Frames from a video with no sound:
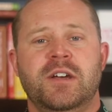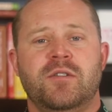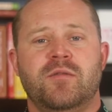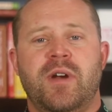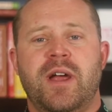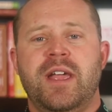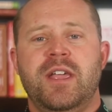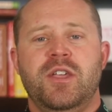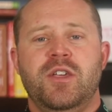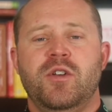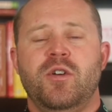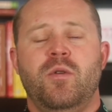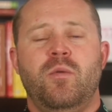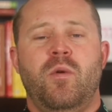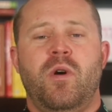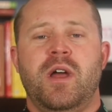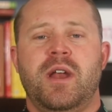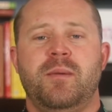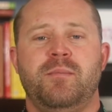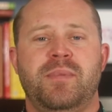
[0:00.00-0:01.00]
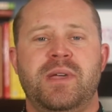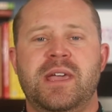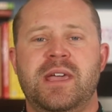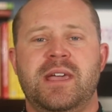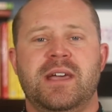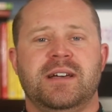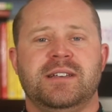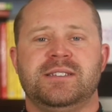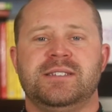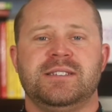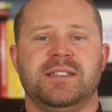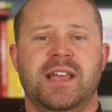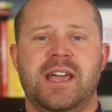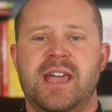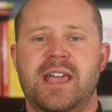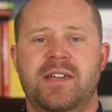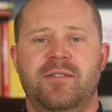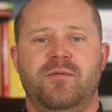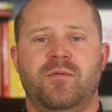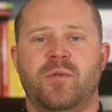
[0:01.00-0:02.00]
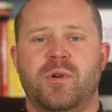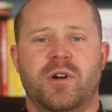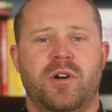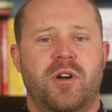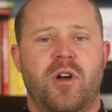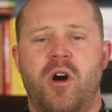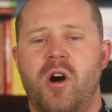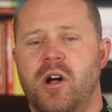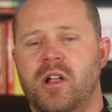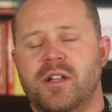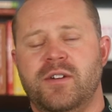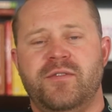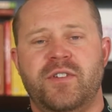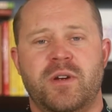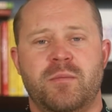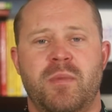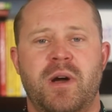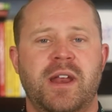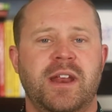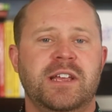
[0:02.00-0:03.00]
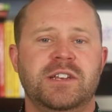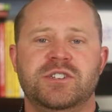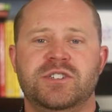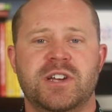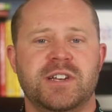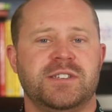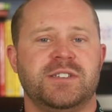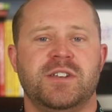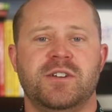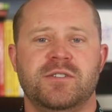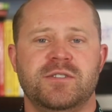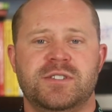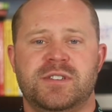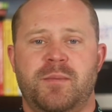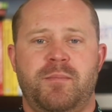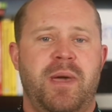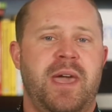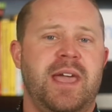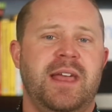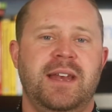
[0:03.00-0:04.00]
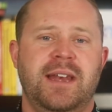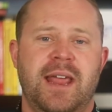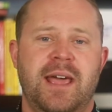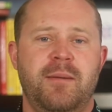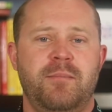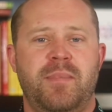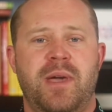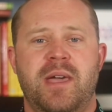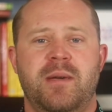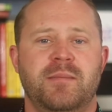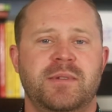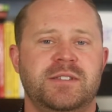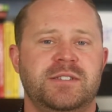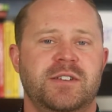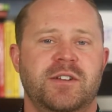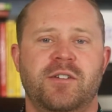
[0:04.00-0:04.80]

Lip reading: right? You don't want to be a slave where all of your money just goes to paying debt payments.